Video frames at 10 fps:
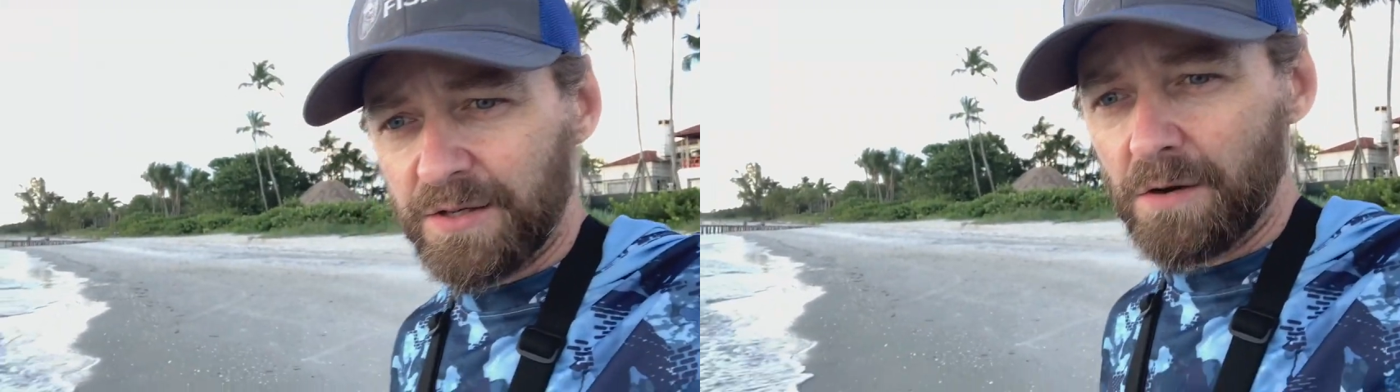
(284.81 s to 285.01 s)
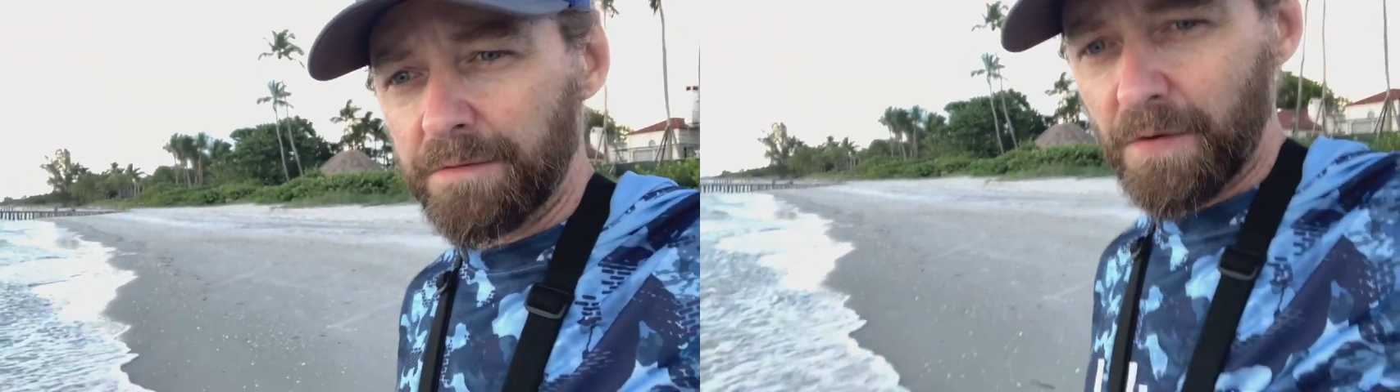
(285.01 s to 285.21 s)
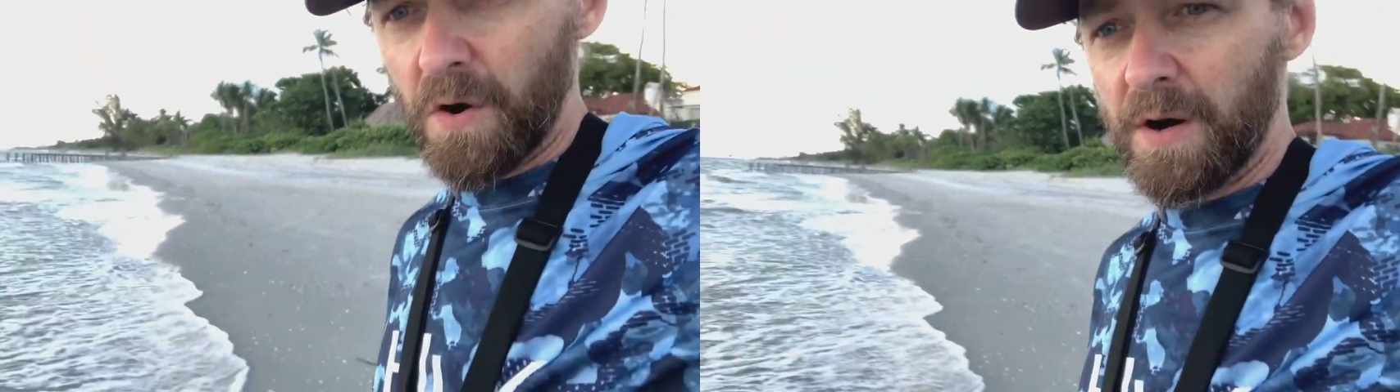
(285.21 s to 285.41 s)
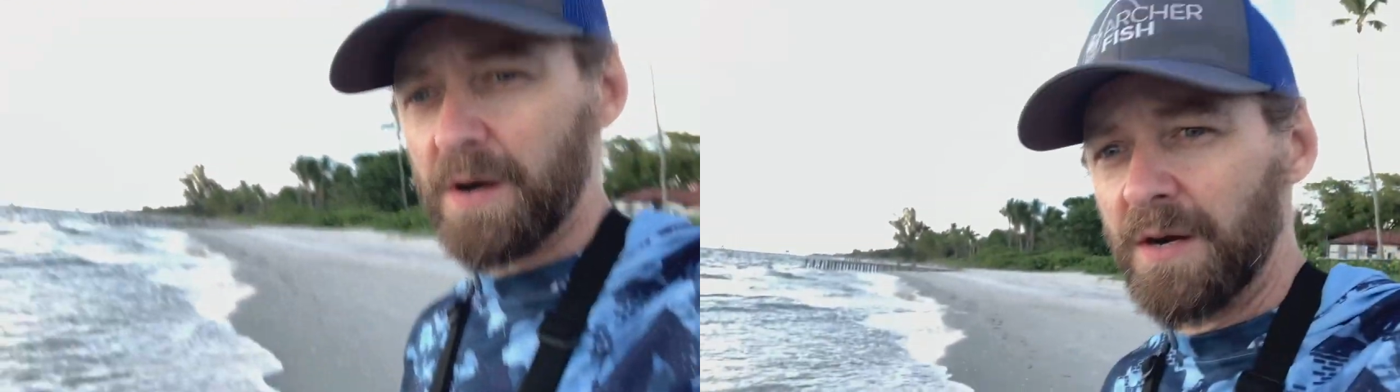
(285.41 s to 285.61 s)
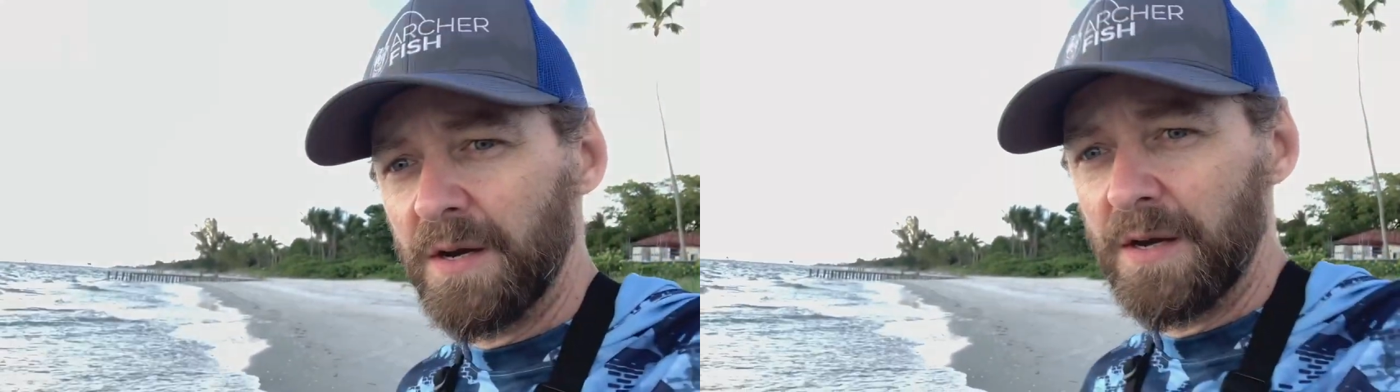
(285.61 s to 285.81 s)
so
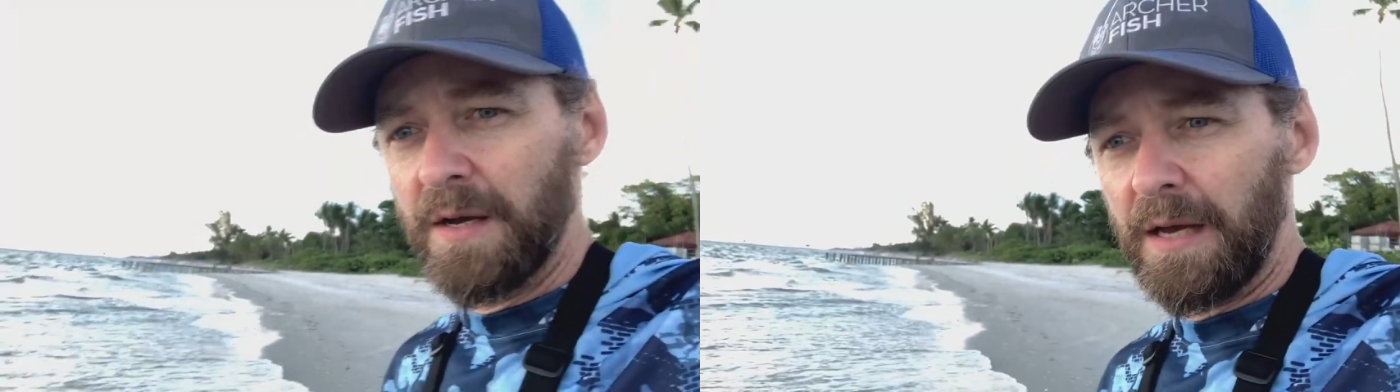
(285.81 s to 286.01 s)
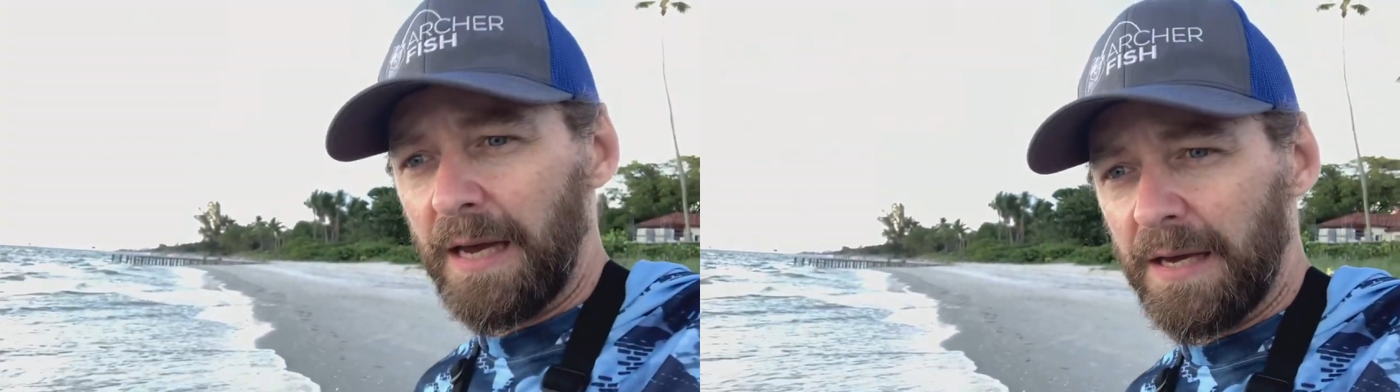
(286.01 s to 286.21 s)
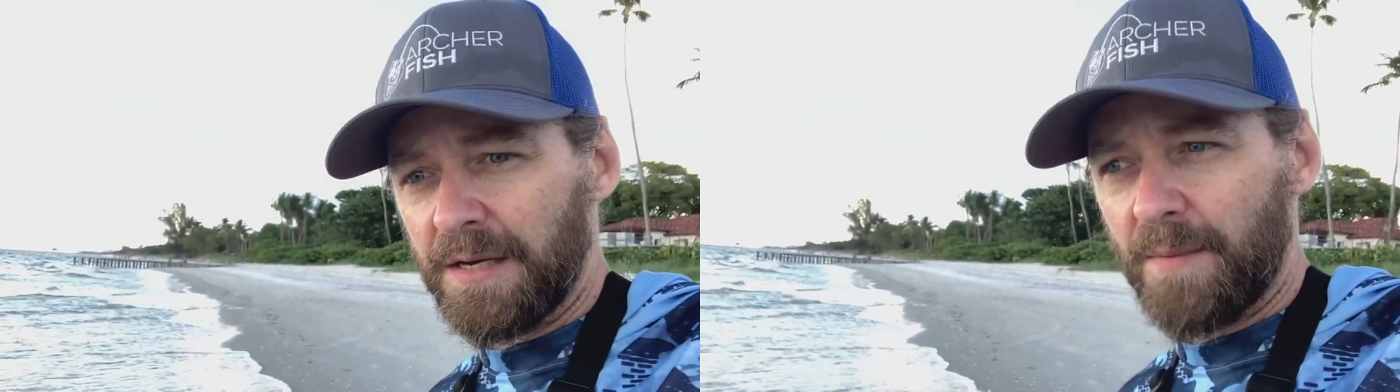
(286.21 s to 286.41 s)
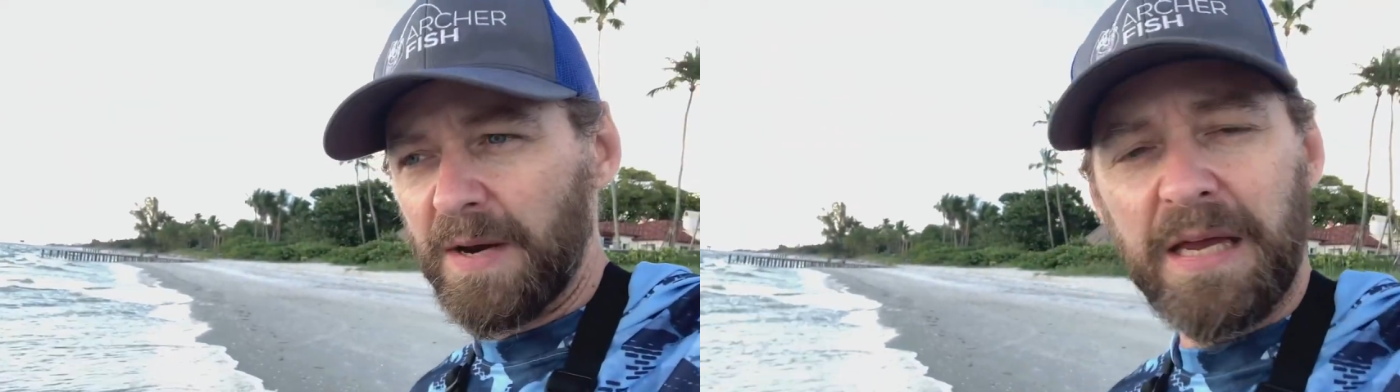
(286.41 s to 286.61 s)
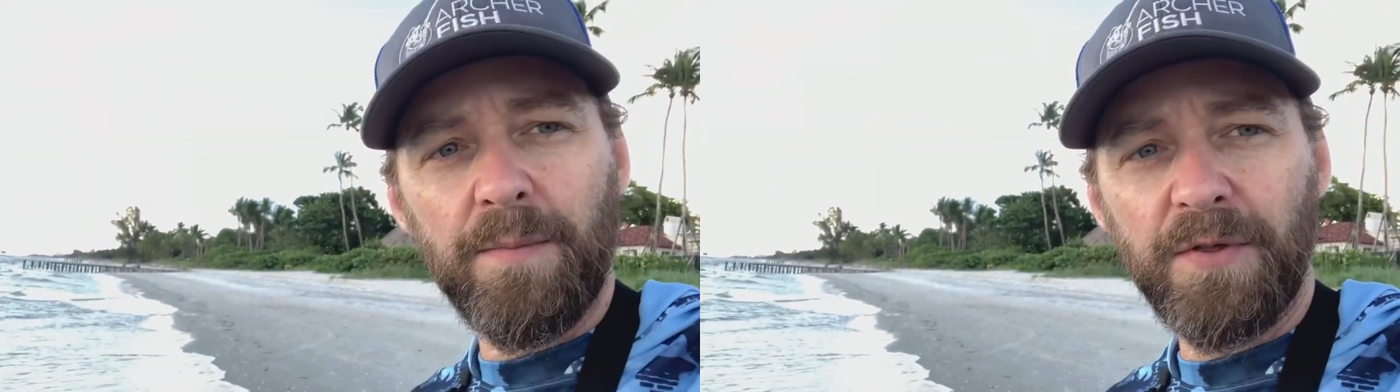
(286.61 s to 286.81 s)
far, and I'm
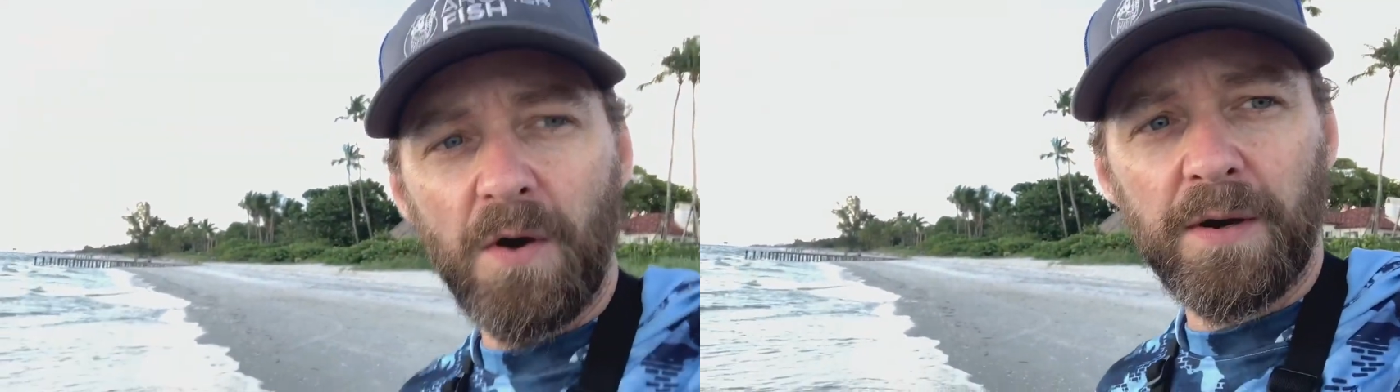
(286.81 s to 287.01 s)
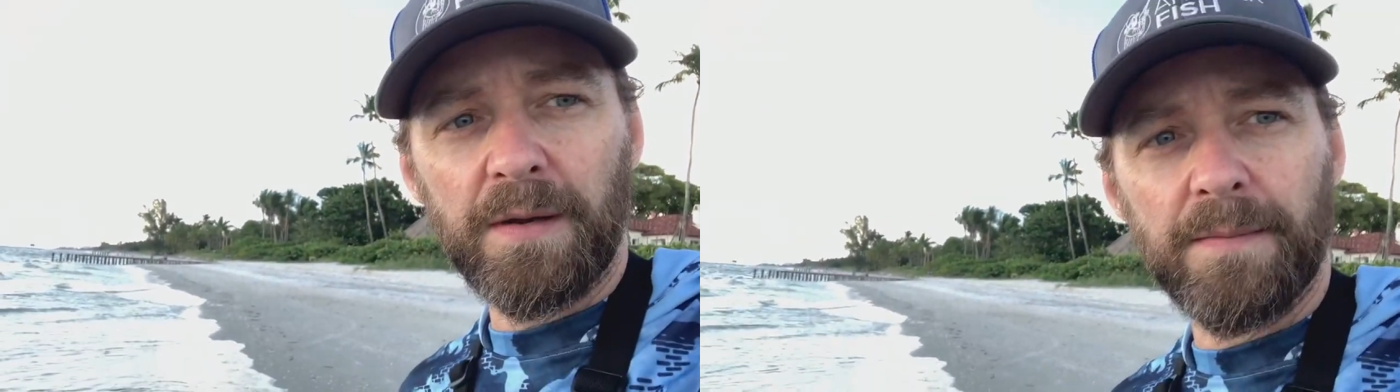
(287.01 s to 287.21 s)
gonna keep throwing it.